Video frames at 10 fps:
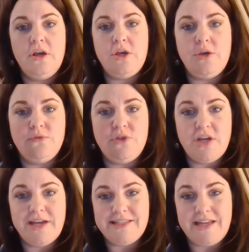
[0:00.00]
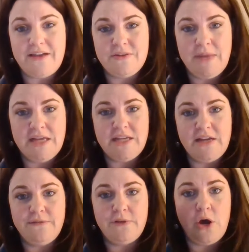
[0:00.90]
You just have to
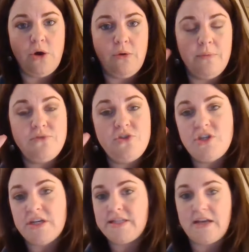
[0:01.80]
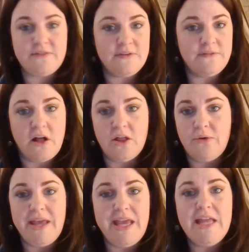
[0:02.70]
maintain flow, just have to
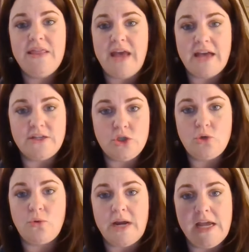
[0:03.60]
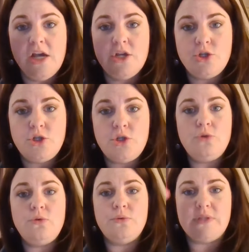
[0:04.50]
follow in that story.
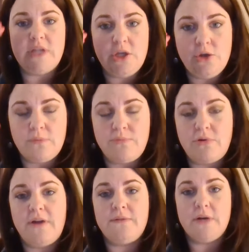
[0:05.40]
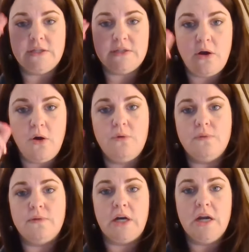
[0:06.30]
Choose your preference
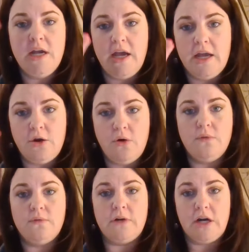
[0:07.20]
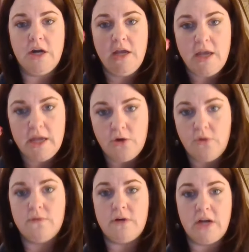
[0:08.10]
over and over and
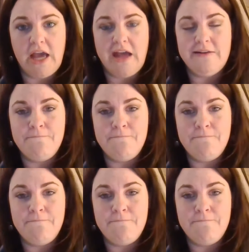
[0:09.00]
over again.